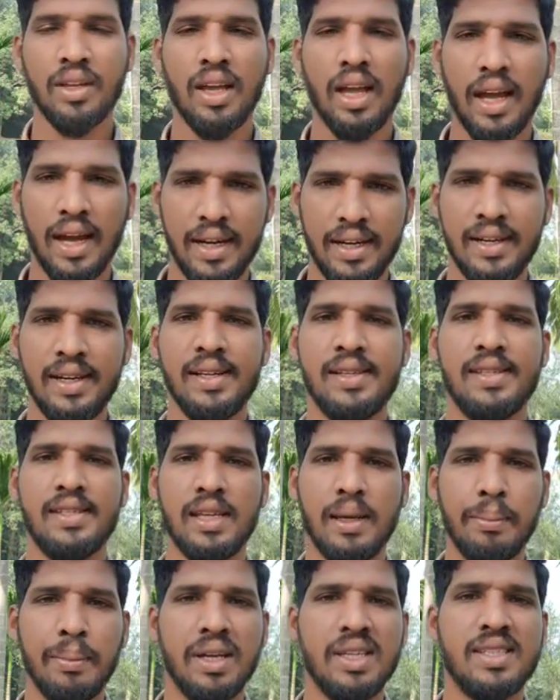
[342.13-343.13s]
And
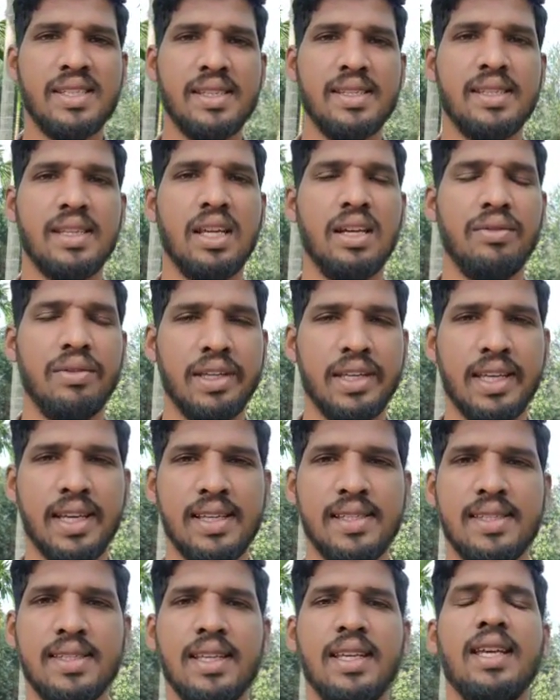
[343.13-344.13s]
summer season we
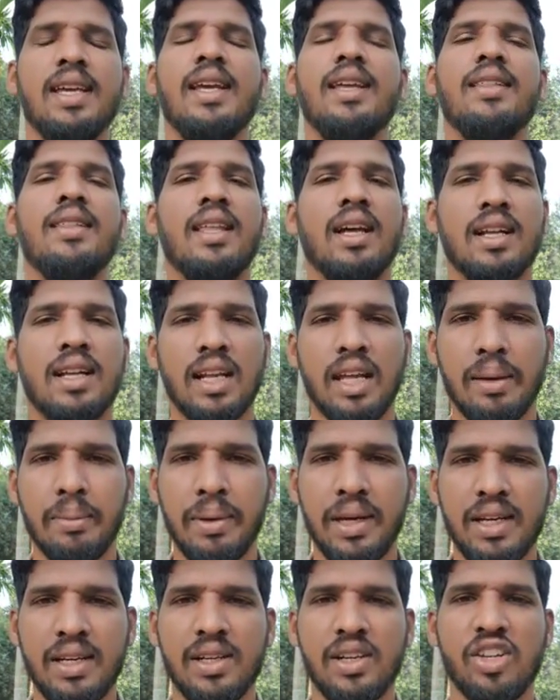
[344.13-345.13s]
can see the
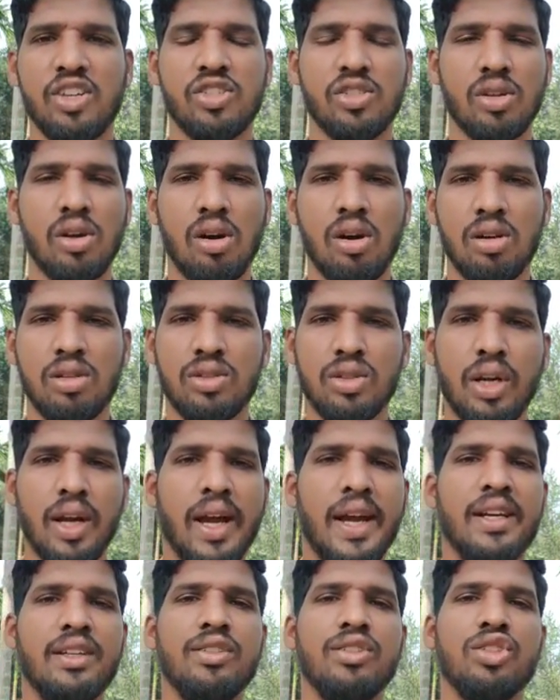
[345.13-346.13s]
climate is hot
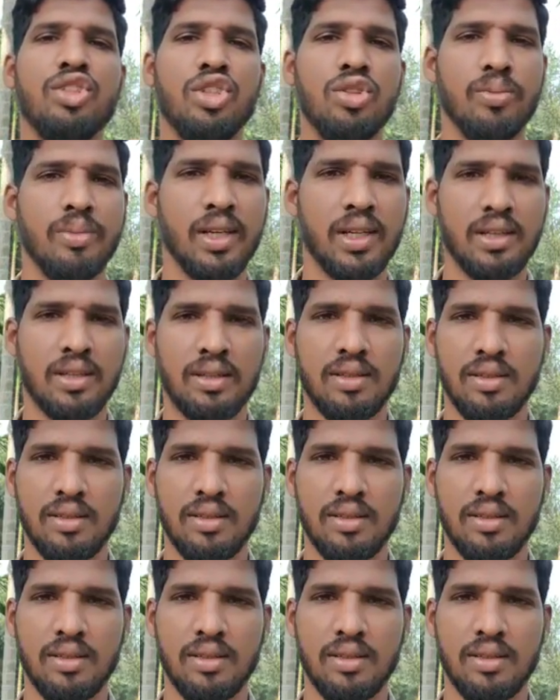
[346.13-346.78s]
and humid.